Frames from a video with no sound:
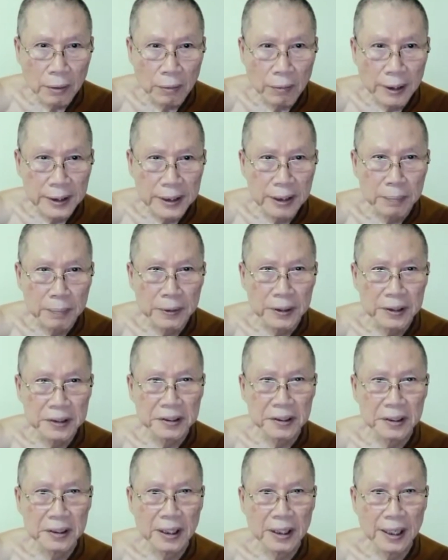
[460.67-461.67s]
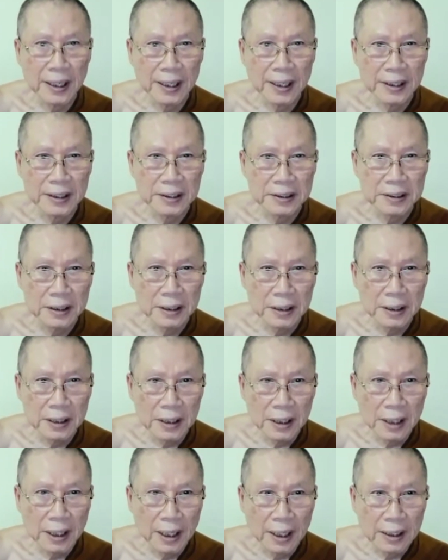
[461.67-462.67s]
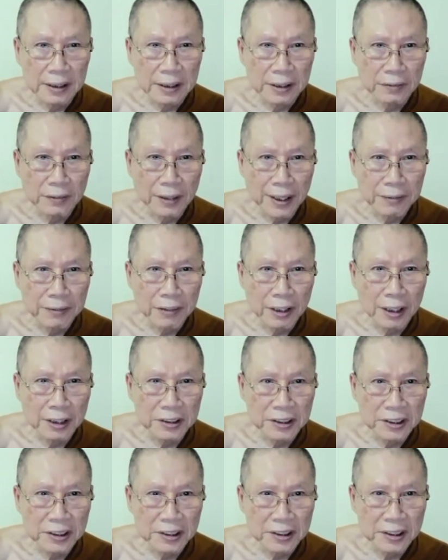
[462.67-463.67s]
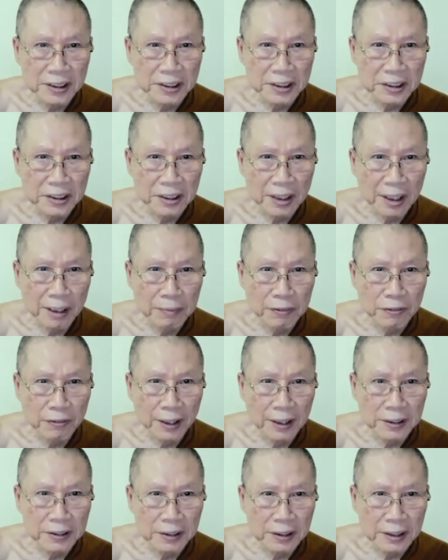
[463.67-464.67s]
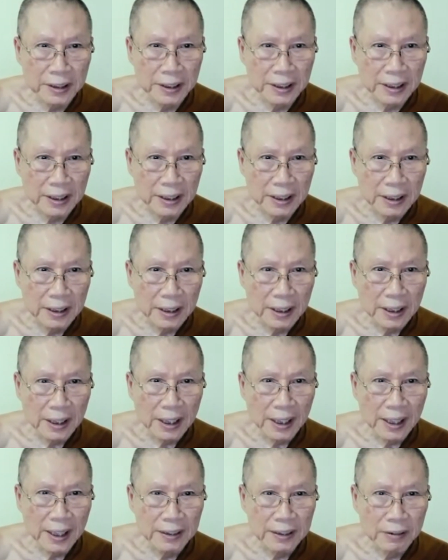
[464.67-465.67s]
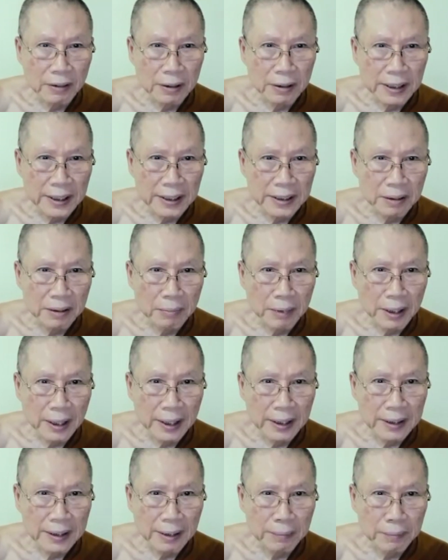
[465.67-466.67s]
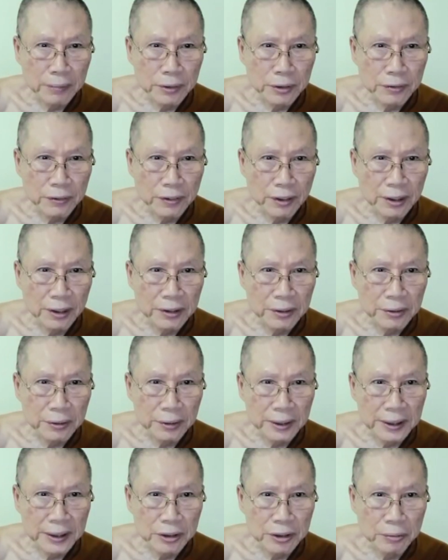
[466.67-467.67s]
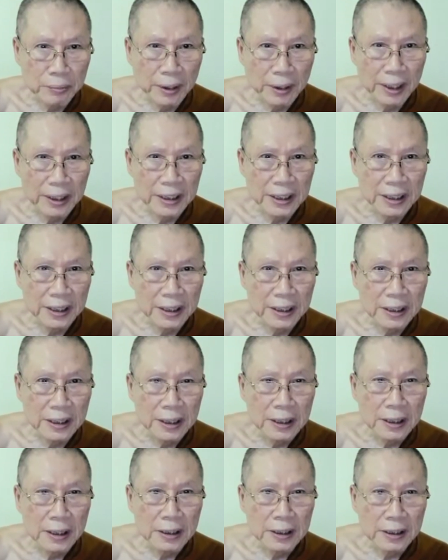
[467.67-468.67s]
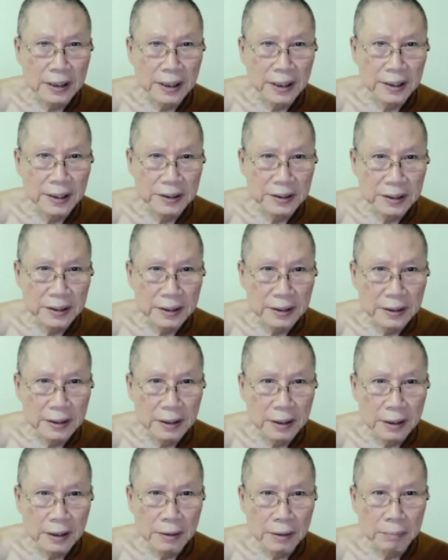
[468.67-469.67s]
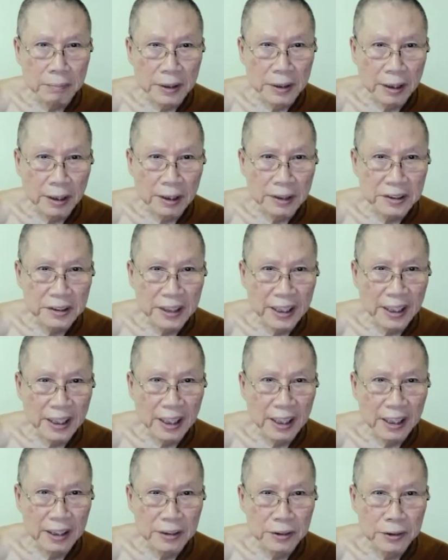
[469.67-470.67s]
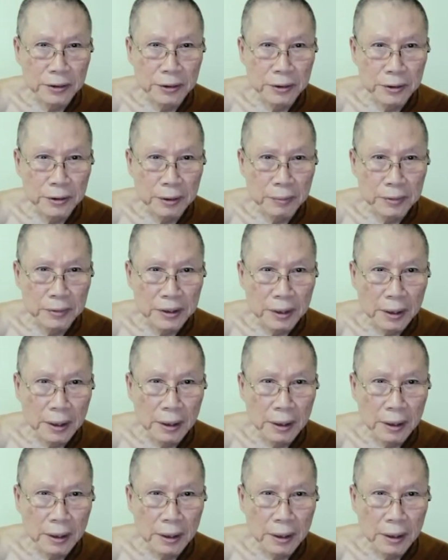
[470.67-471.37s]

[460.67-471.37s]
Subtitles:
When a person dies, the five consciousness stop functioning, and only the mind that move on to a new body. Yes, because there are no